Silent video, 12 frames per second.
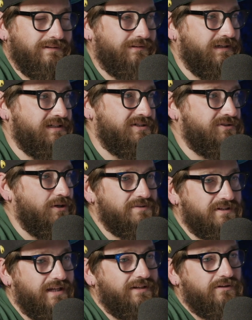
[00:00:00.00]
desk jobs
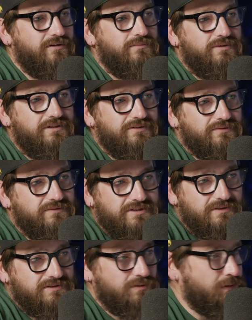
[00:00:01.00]
that they don't want to do.
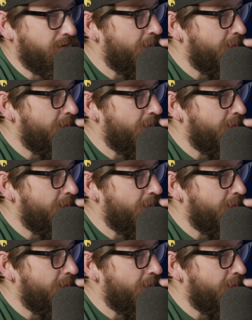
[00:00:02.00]
So it's awesome